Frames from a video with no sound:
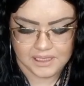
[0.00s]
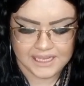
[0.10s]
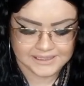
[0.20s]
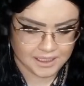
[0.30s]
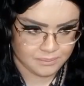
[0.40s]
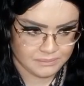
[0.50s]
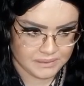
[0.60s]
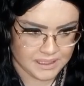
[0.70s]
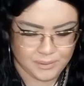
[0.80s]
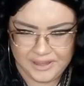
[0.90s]
I said,
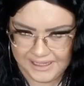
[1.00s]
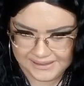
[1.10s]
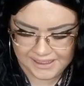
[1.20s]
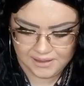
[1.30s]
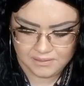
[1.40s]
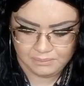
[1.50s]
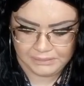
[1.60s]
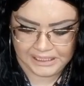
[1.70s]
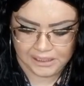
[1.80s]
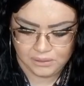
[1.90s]
what did I say?
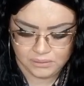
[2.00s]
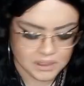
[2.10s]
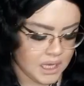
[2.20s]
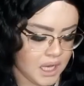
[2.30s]
Meow.